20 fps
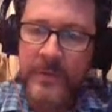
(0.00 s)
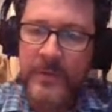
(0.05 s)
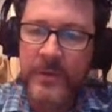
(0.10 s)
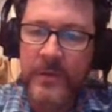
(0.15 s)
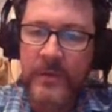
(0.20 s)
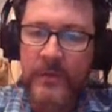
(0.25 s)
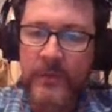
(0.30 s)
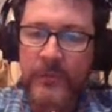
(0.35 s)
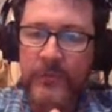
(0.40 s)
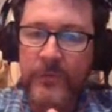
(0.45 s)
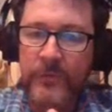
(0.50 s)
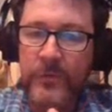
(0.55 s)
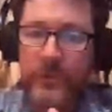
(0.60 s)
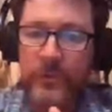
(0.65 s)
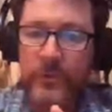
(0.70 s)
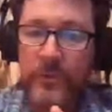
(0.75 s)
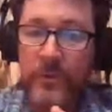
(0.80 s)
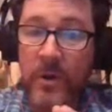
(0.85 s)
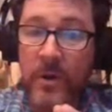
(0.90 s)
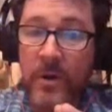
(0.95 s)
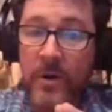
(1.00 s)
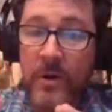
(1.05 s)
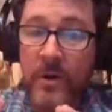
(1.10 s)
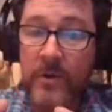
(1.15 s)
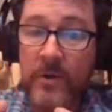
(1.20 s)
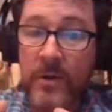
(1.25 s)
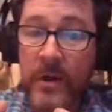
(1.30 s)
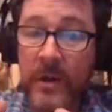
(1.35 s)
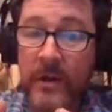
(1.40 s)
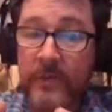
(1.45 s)
If you are
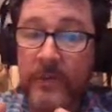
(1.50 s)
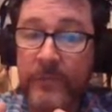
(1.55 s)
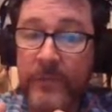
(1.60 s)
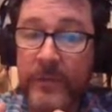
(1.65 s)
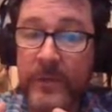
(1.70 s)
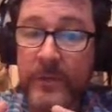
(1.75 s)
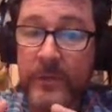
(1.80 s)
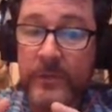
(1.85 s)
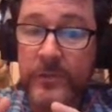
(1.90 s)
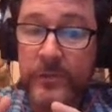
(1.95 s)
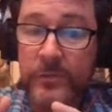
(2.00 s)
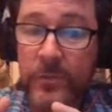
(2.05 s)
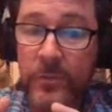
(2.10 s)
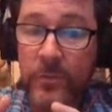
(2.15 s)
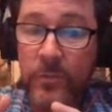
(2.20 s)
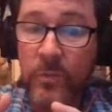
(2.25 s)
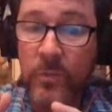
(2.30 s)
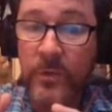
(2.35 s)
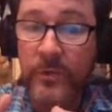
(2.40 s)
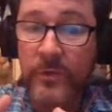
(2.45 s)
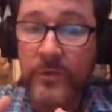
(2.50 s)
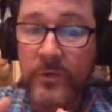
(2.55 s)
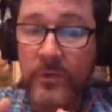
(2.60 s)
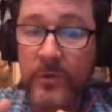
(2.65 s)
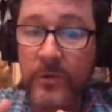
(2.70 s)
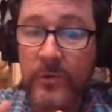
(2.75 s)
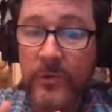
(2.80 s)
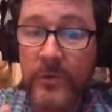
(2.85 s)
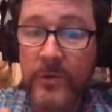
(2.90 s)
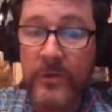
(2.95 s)
not finished with
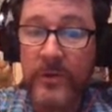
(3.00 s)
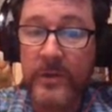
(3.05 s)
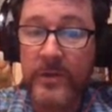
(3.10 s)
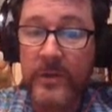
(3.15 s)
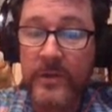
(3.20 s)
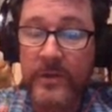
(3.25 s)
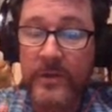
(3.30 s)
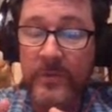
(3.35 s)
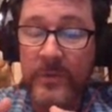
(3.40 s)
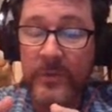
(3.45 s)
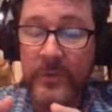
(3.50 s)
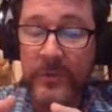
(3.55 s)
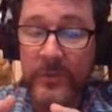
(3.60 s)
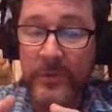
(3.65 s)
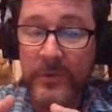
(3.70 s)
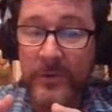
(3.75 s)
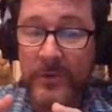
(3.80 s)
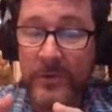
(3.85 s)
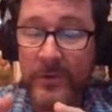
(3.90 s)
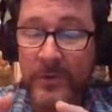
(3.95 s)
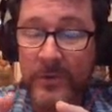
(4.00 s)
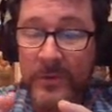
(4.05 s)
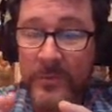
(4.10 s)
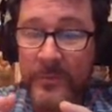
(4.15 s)
your learning, with your